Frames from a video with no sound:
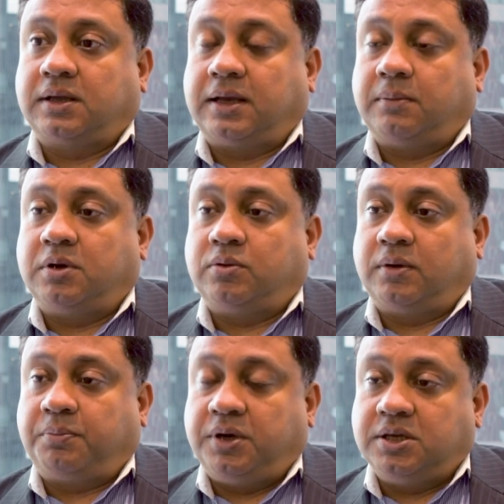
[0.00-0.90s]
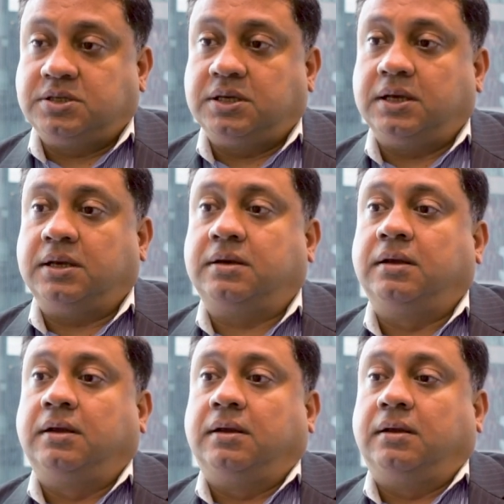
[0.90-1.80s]
are able to appreciate
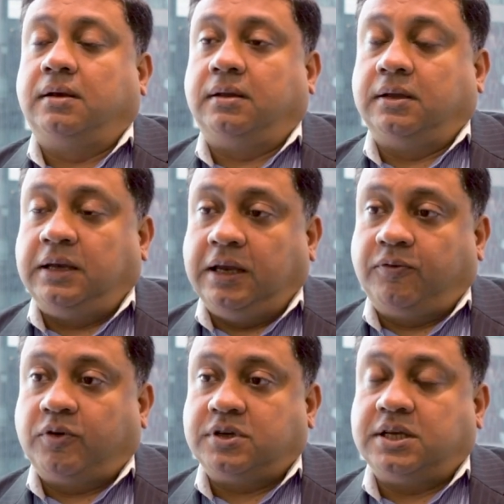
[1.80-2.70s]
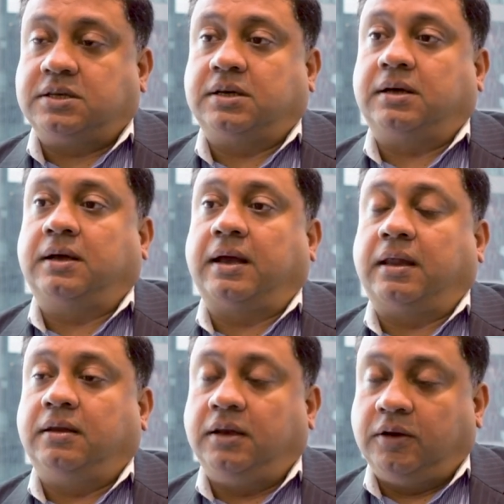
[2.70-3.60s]
uh, the need for data
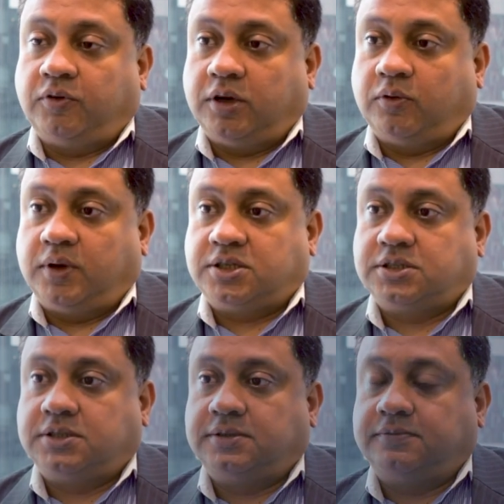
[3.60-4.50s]
and the need for innovation.